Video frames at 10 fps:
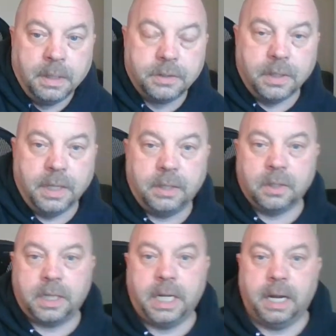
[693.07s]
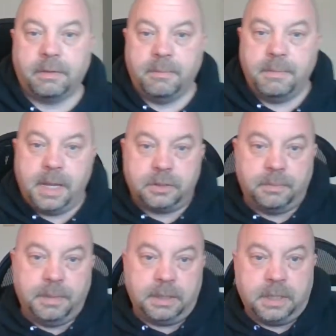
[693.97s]
So they took care of the
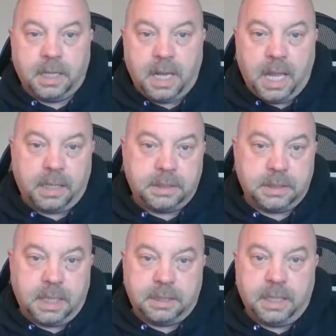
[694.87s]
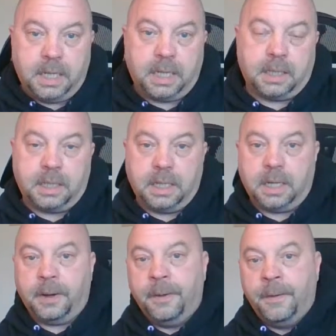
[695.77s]
measurements and lengths, I take it
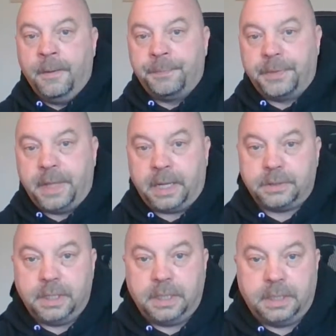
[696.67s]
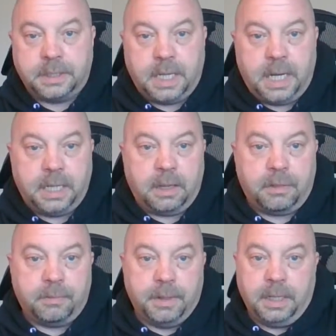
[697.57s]
there, and actually designed the
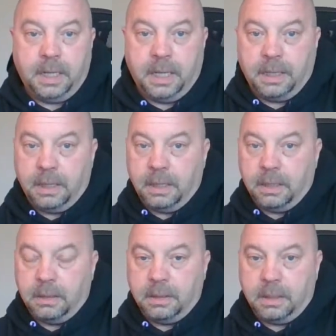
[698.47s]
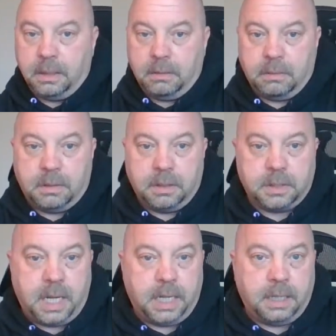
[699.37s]
three in the
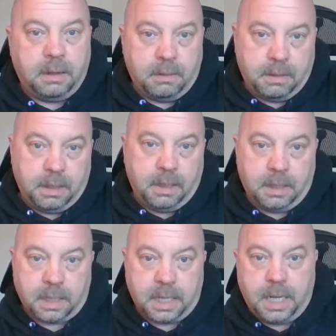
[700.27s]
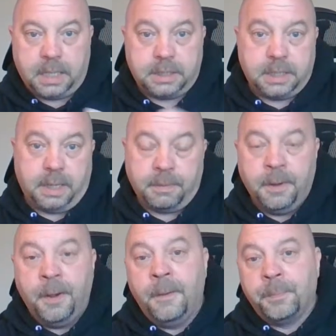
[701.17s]
designed the uh, concept
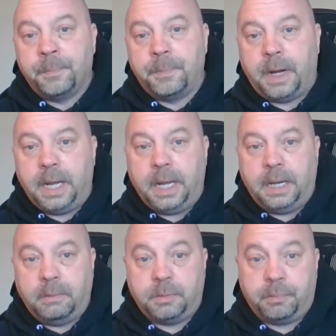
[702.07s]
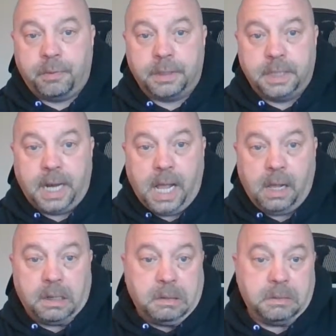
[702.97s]
by and it was printed
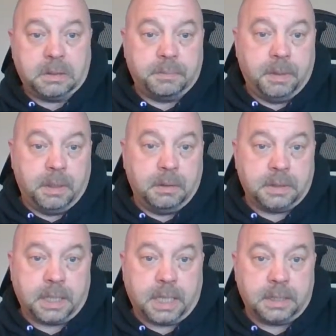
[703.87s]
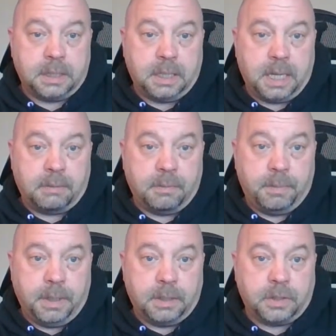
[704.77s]
out. I would suppose. I guess they'd have to
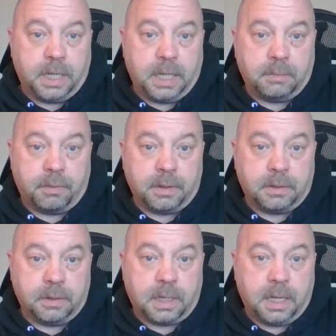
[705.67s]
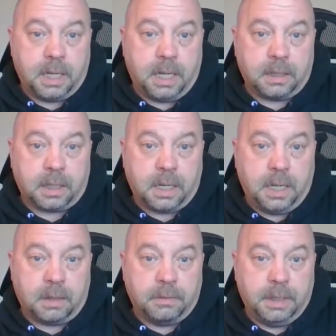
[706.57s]
be a giant printer to cut out the
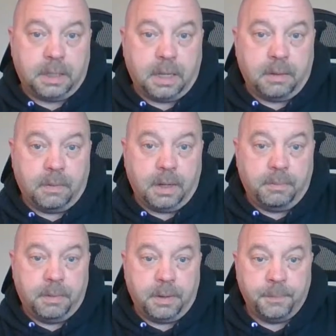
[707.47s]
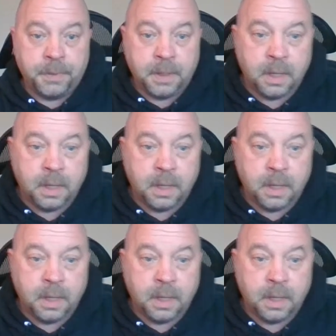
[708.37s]
concrete that way, but